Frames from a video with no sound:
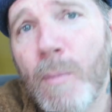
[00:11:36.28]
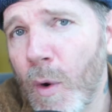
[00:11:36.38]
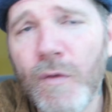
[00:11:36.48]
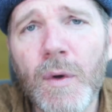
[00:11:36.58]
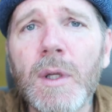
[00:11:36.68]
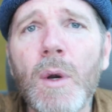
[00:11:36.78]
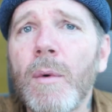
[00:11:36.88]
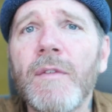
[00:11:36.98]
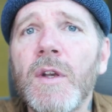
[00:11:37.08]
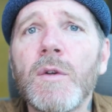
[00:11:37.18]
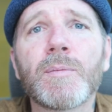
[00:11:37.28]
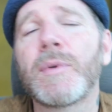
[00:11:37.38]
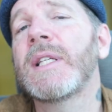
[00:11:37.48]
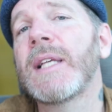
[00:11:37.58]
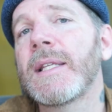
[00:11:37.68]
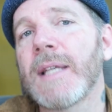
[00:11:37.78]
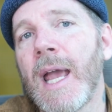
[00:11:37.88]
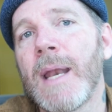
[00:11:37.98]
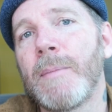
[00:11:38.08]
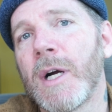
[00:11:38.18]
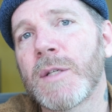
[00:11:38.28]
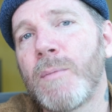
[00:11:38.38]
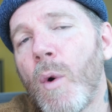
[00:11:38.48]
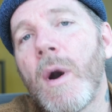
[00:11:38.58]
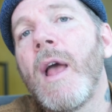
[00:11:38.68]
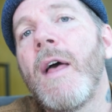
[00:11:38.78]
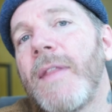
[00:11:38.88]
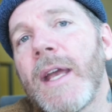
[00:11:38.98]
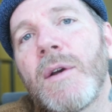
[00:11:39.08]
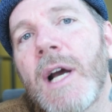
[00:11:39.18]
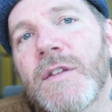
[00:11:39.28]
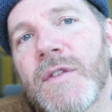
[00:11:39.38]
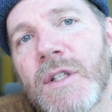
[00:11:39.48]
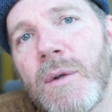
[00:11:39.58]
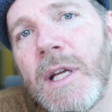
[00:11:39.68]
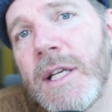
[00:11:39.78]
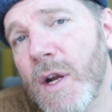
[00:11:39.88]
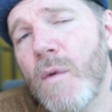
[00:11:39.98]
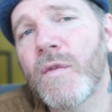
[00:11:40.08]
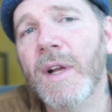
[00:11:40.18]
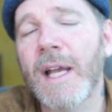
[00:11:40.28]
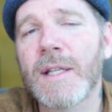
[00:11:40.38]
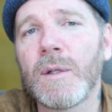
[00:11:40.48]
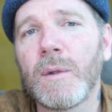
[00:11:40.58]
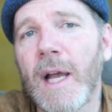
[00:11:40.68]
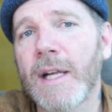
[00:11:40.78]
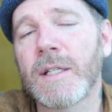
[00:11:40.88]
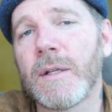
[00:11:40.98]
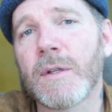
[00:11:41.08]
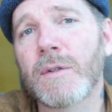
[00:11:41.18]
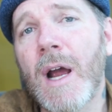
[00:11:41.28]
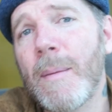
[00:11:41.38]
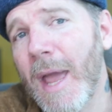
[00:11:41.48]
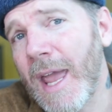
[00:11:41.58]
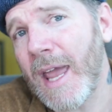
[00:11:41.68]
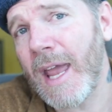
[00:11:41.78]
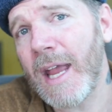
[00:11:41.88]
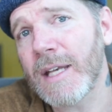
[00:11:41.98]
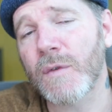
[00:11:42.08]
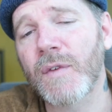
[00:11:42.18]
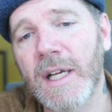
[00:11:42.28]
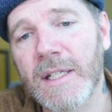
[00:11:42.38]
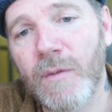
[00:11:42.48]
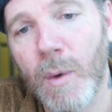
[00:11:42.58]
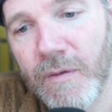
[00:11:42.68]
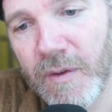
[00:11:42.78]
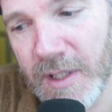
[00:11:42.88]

portfolio reviews, presets, and much more. Thank you guys for tuning in. Don't forget to like, share, and subscribe, and don't forget to have a wonderful